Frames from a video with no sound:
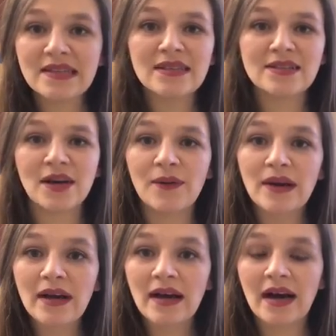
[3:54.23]
So
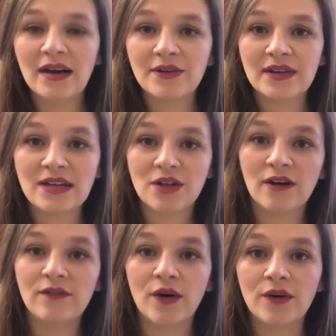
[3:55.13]
you can catch
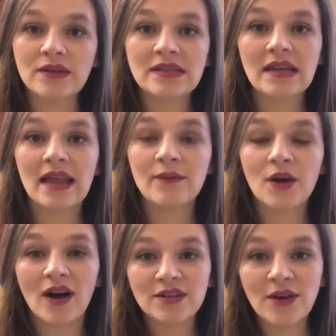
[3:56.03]
all of those. And then we
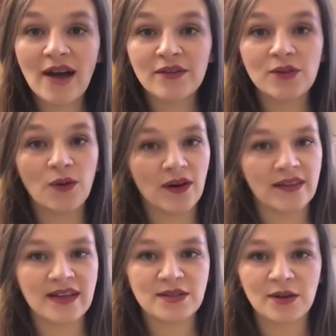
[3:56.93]
also have a new
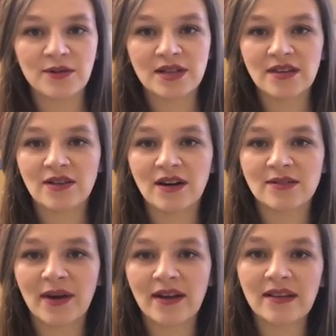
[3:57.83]
online store, which I talked
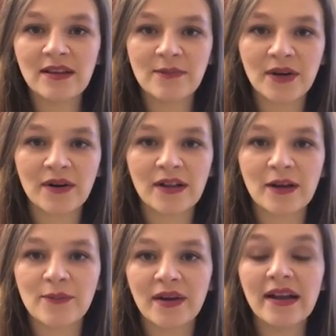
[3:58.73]
about a little bit
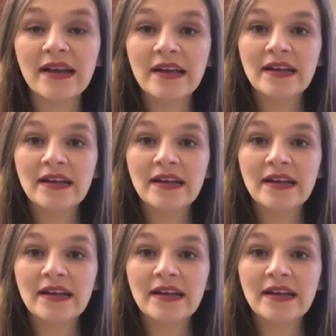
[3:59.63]
earlier, but